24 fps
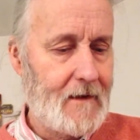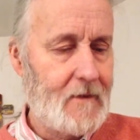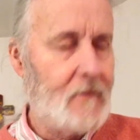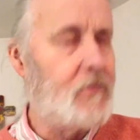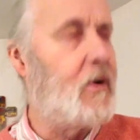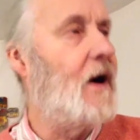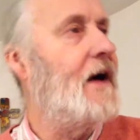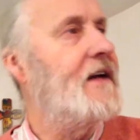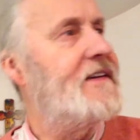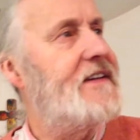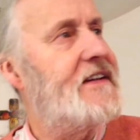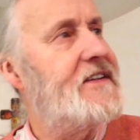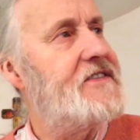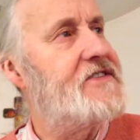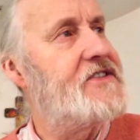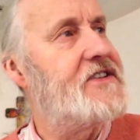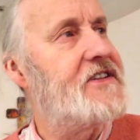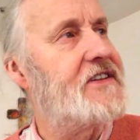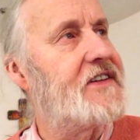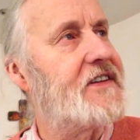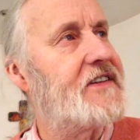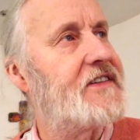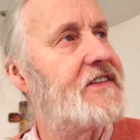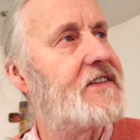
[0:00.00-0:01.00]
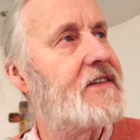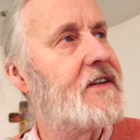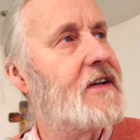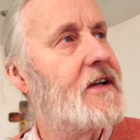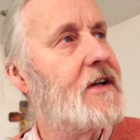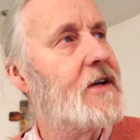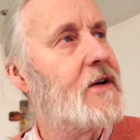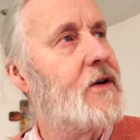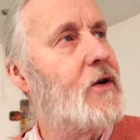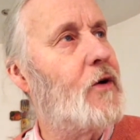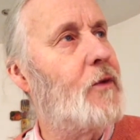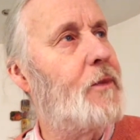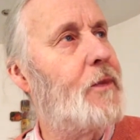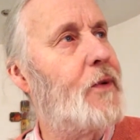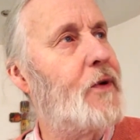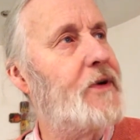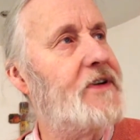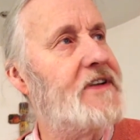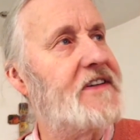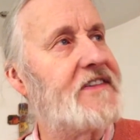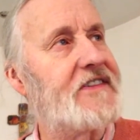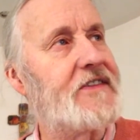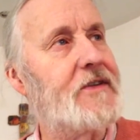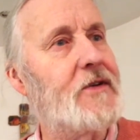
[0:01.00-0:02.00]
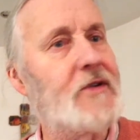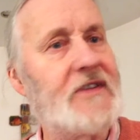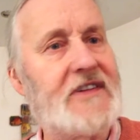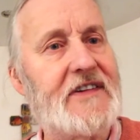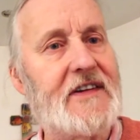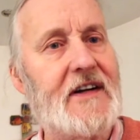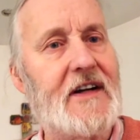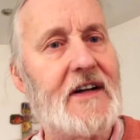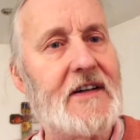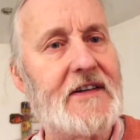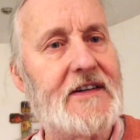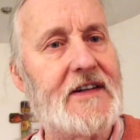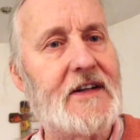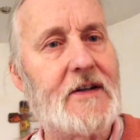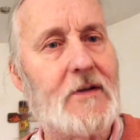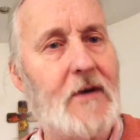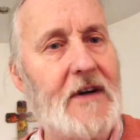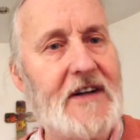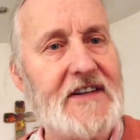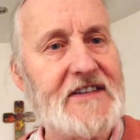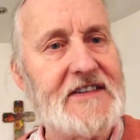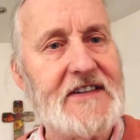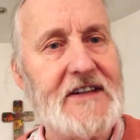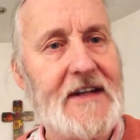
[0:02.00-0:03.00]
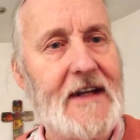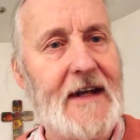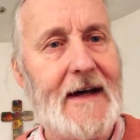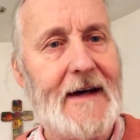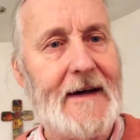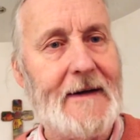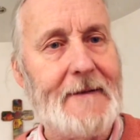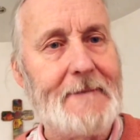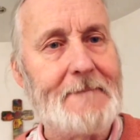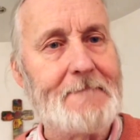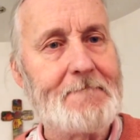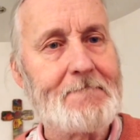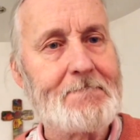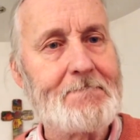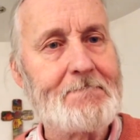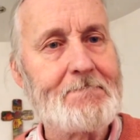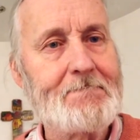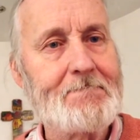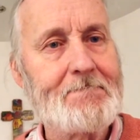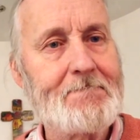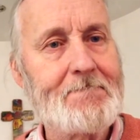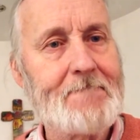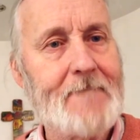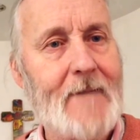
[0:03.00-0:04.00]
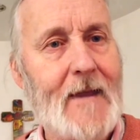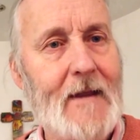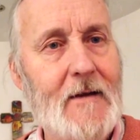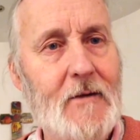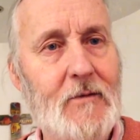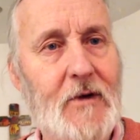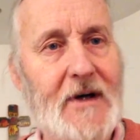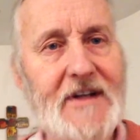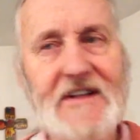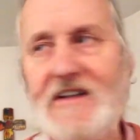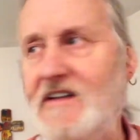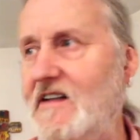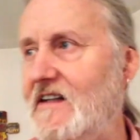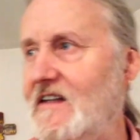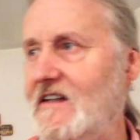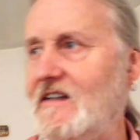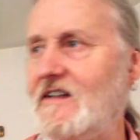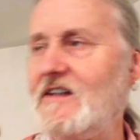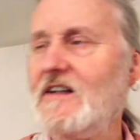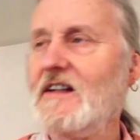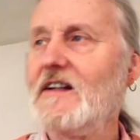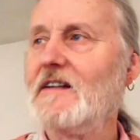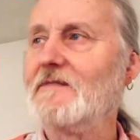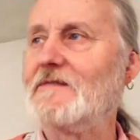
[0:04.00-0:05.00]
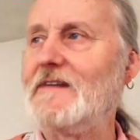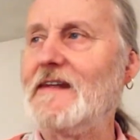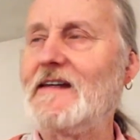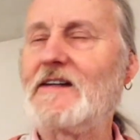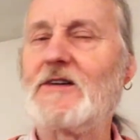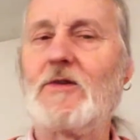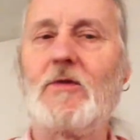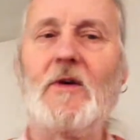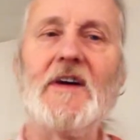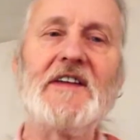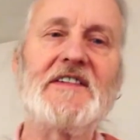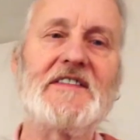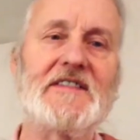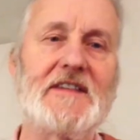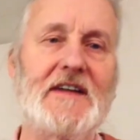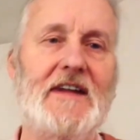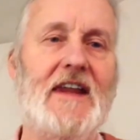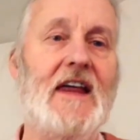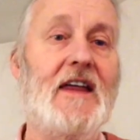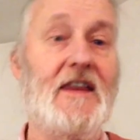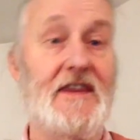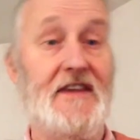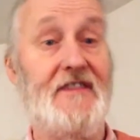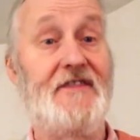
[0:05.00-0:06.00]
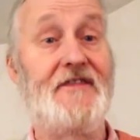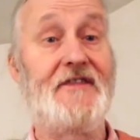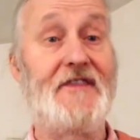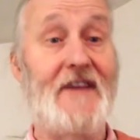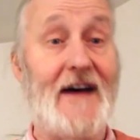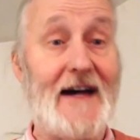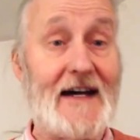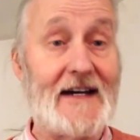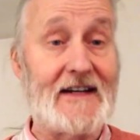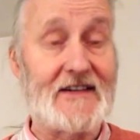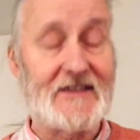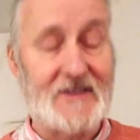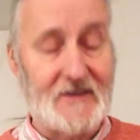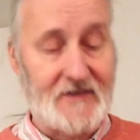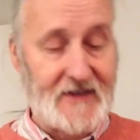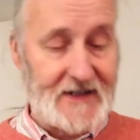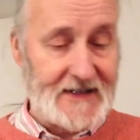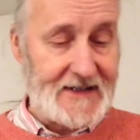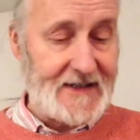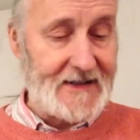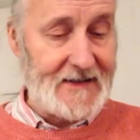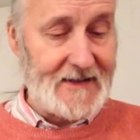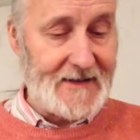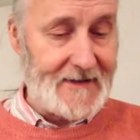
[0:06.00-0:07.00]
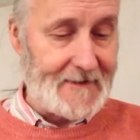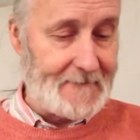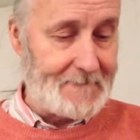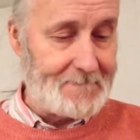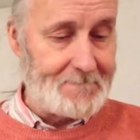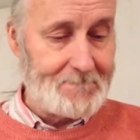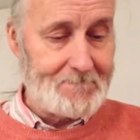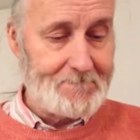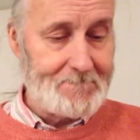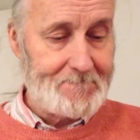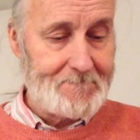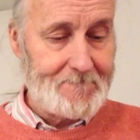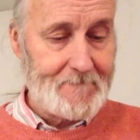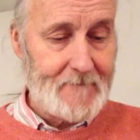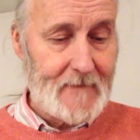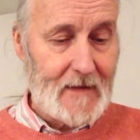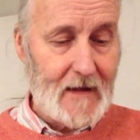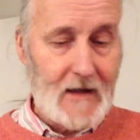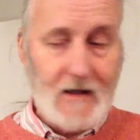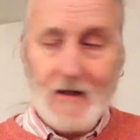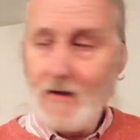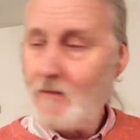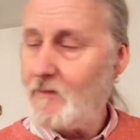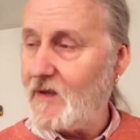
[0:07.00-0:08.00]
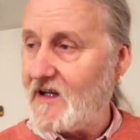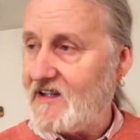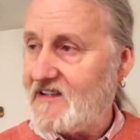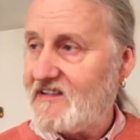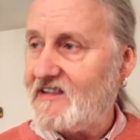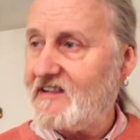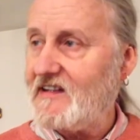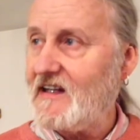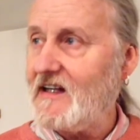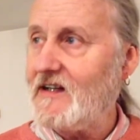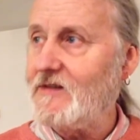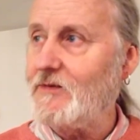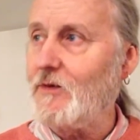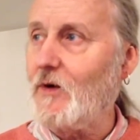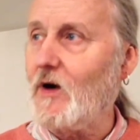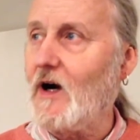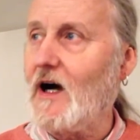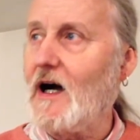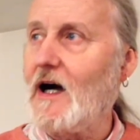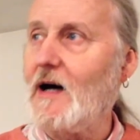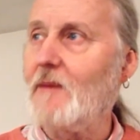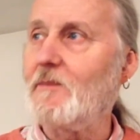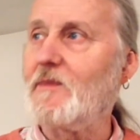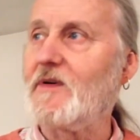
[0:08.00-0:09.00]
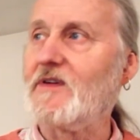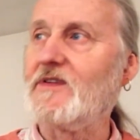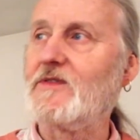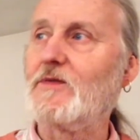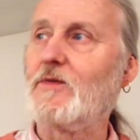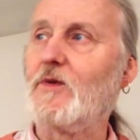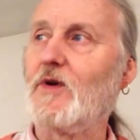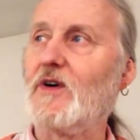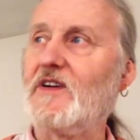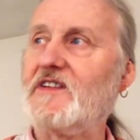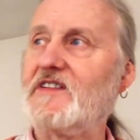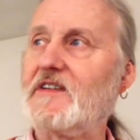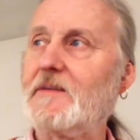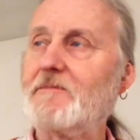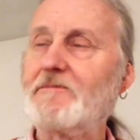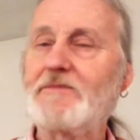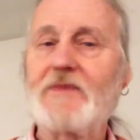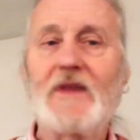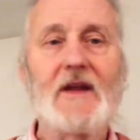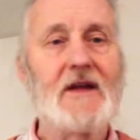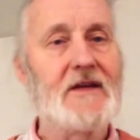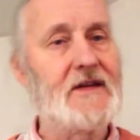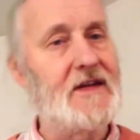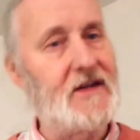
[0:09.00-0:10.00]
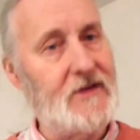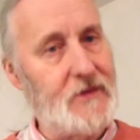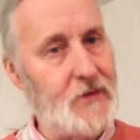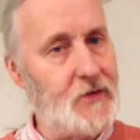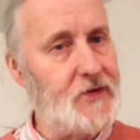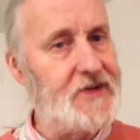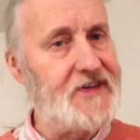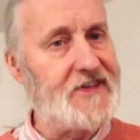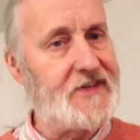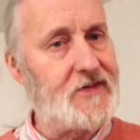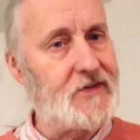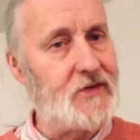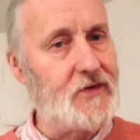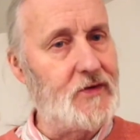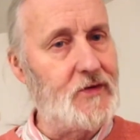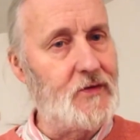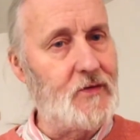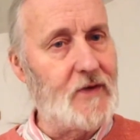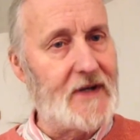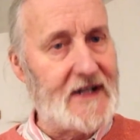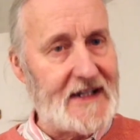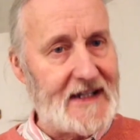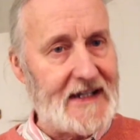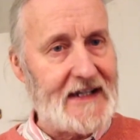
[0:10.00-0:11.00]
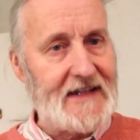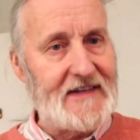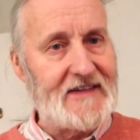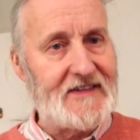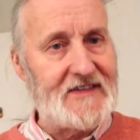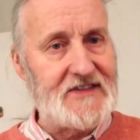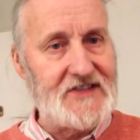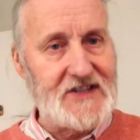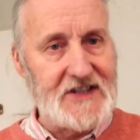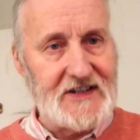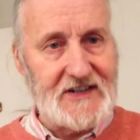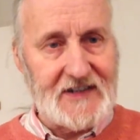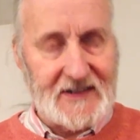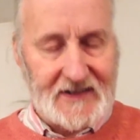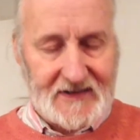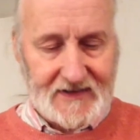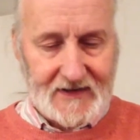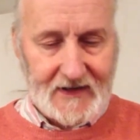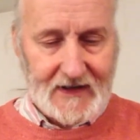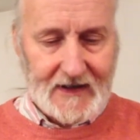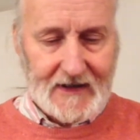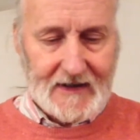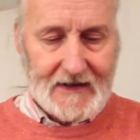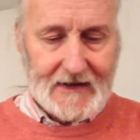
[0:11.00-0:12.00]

why did Jesus' opponents not start to question that? Why didn't they question the facts of the healing? But instead what happened was that those who were against Jesus